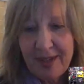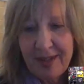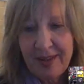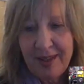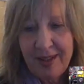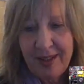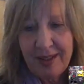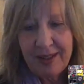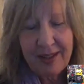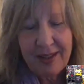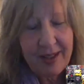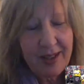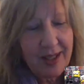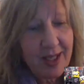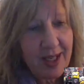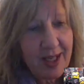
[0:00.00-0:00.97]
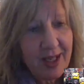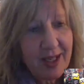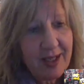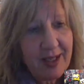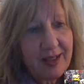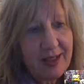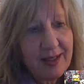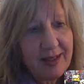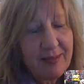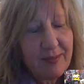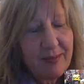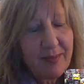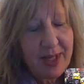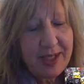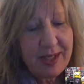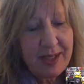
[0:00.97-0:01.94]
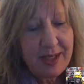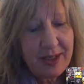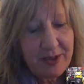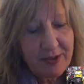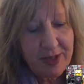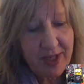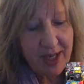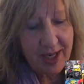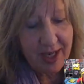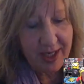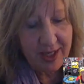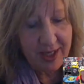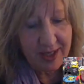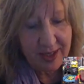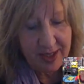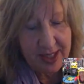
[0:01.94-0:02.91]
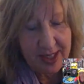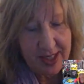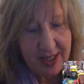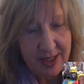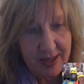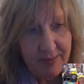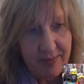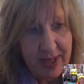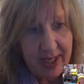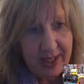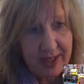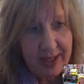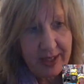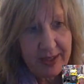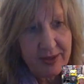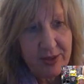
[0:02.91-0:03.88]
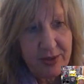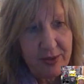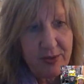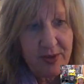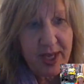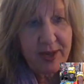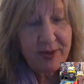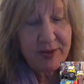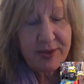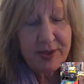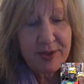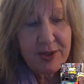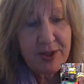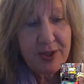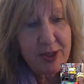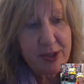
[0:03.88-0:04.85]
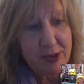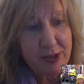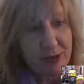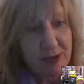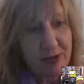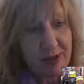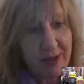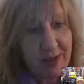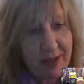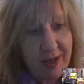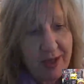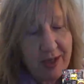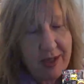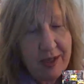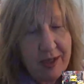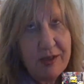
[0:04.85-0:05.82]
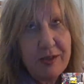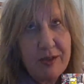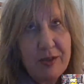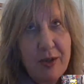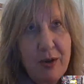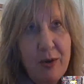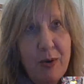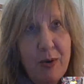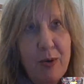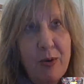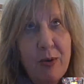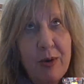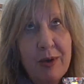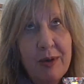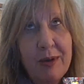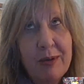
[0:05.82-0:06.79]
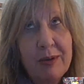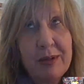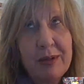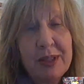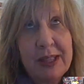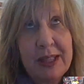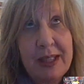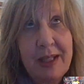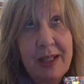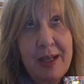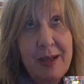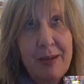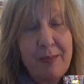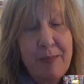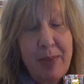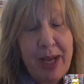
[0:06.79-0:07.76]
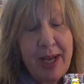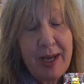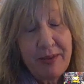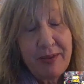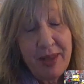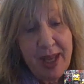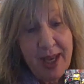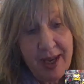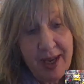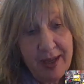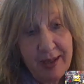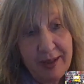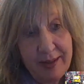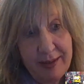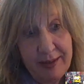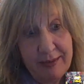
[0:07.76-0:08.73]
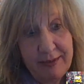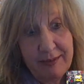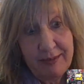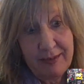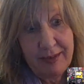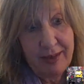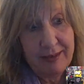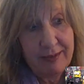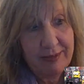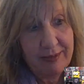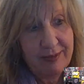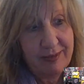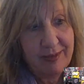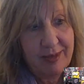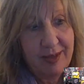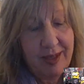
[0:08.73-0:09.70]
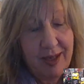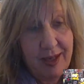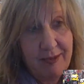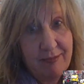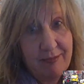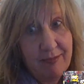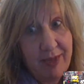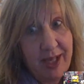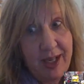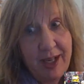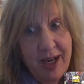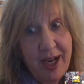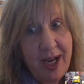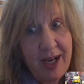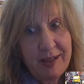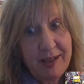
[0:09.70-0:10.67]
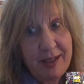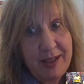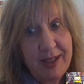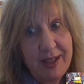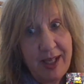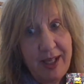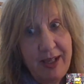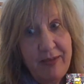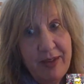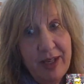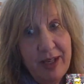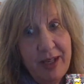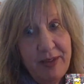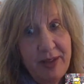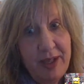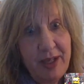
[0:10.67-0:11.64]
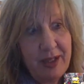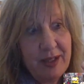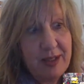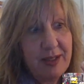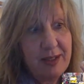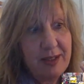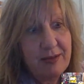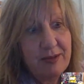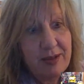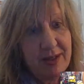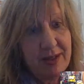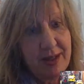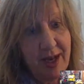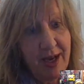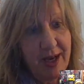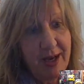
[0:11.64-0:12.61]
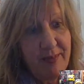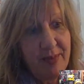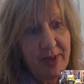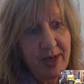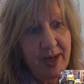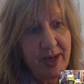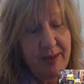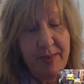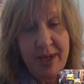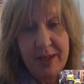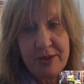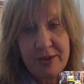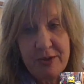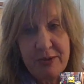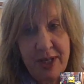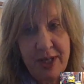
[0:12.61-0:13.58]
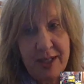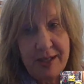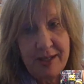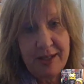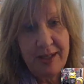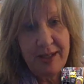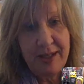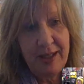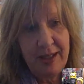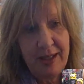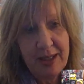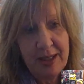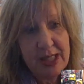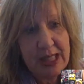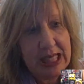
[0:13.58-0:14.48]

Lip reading: think my sister died back in 2002. So back then, and I can honestly say, even I think until the time that I met Tracey,